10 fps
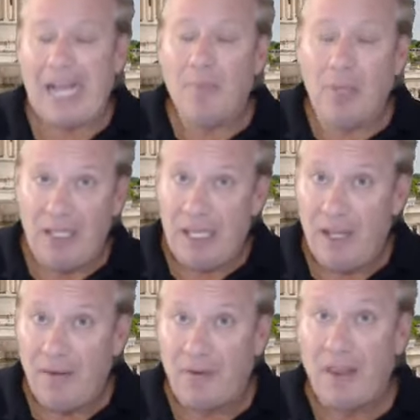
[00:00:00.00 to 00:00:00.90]

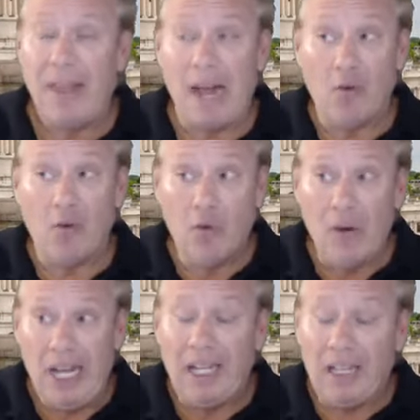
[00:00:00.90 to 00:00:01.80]
believe that
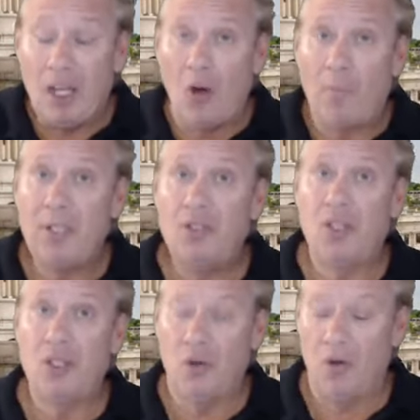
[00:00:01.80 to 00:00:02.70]
really opens
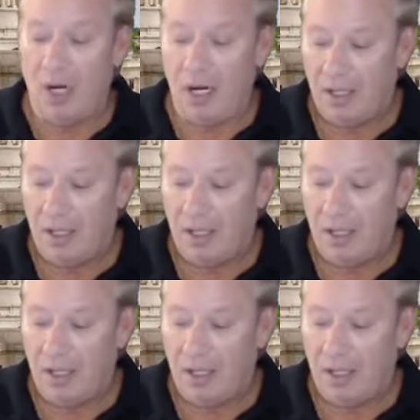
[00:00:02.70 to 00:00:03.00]
the door